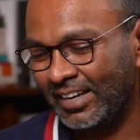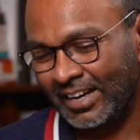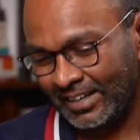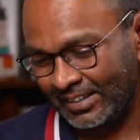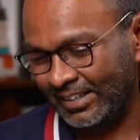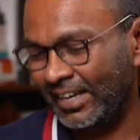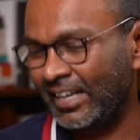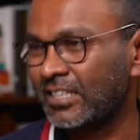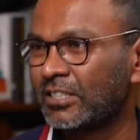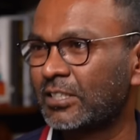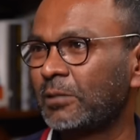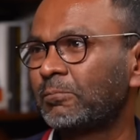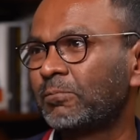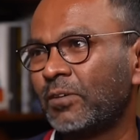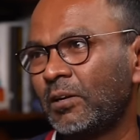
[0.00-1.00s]
And the next
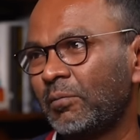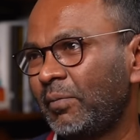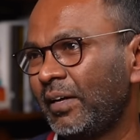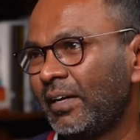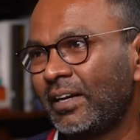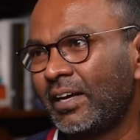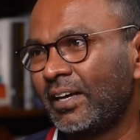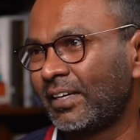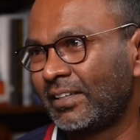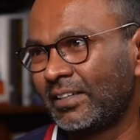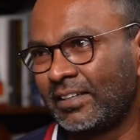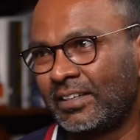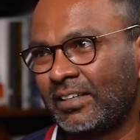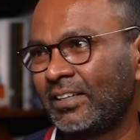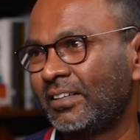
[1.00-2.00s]
step will be like
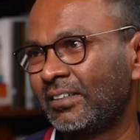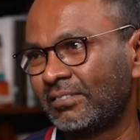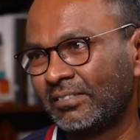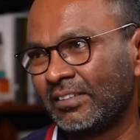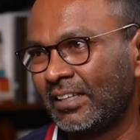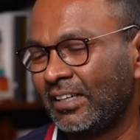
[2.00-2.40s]
at